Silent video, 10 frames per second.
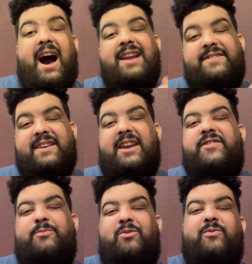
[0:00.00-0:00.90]
Honest to God, at
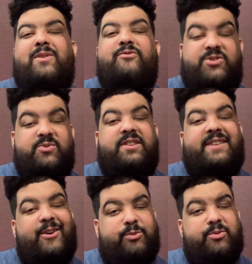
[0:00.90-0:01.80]
this point, if we ever do get
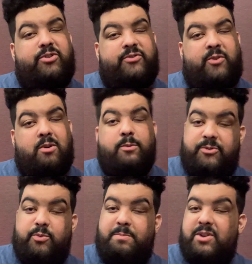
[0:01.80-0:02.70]
a Tales from the Hood 4,
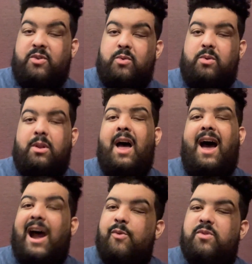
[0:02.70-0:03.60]
which would be cool,
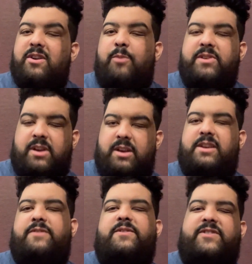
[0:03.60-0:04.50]
I really hope that
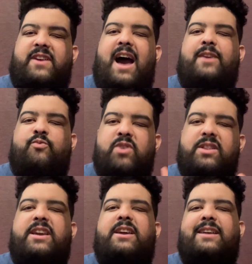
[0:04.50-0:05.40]
Cundieff and Scott
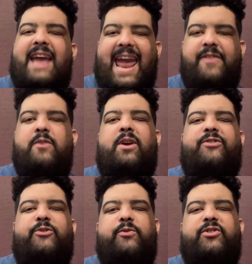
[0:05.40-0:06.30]
really hand the
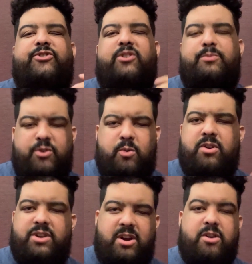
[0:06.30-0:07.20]
reins over to some
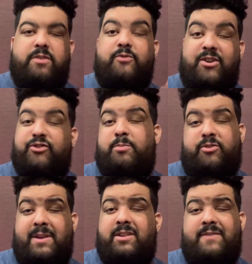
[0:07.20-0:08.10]
newer, younger, fresher
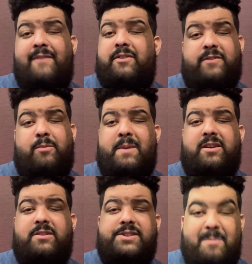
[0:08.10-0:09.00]
perspective having
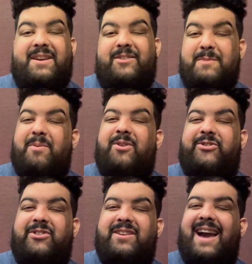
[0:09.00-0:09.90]
filmmakers. Because me
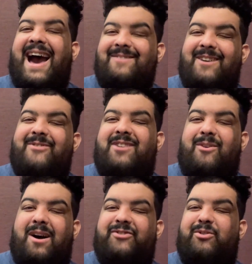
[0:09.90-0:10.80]
personally, I'd rather
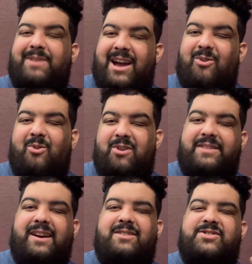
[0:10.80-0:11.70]
not watch a black horror
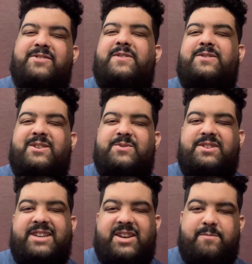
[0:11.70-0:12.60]
anthology that feels like it was
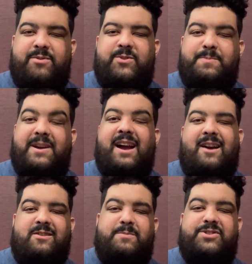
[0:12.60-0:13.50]
executive produced by
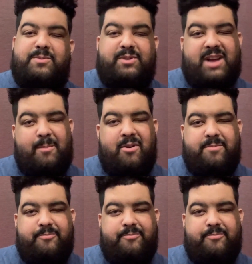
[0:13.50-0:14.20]
Congressman Jim Clyburn.